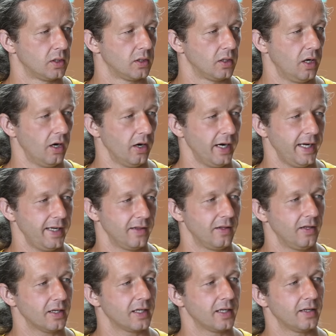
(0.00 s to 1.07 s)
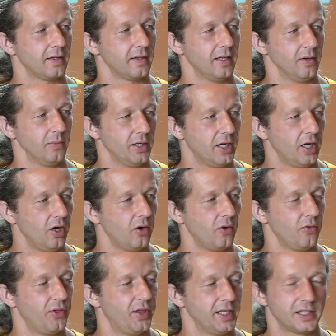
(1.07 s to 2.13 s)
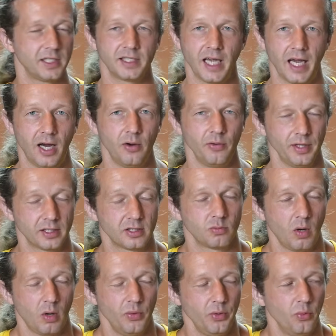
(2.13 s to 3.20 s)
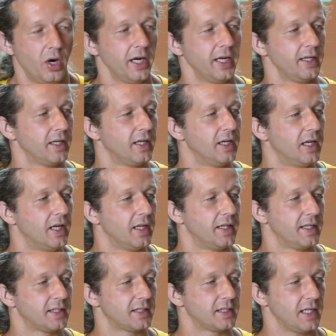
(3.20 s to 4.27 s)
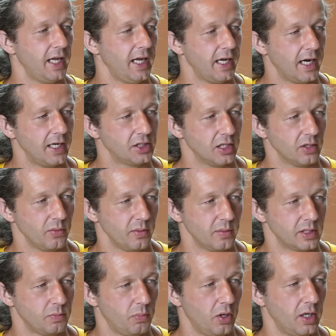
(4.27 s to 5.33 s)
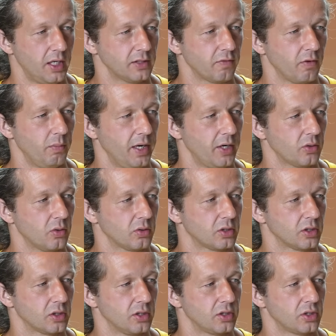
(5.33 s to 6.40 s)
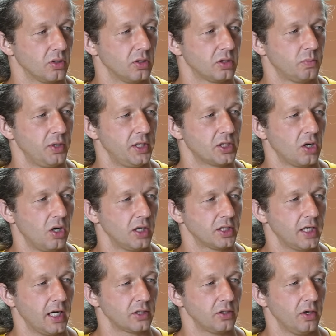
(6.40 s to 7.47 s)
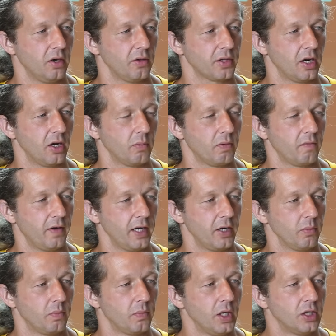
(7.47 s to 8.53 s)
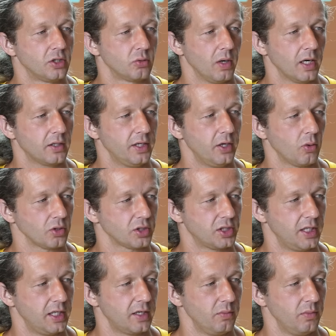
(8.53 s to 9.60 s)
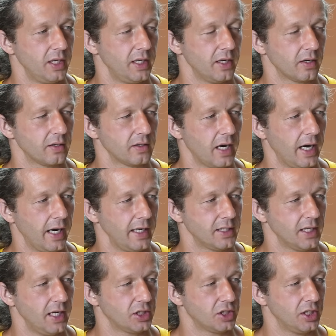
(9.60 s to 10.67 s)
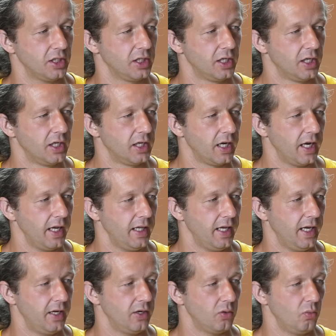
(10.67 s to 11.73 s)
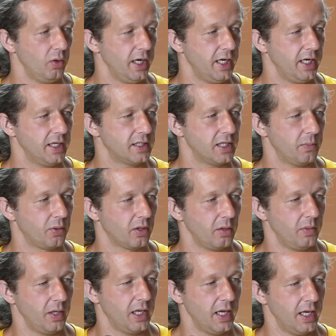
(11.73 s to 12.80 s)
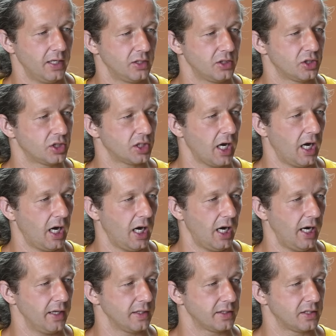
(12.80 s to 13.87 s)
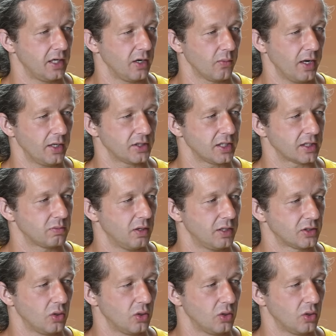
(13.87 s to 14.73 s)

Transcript: All right, look, there we go. This is how this is what we wanted. This is an AI generated response. For medical concerns, please contact your healthcare provider directly or seek immediate uh, attention. And then weaning typically begins, uh, let's see, around six months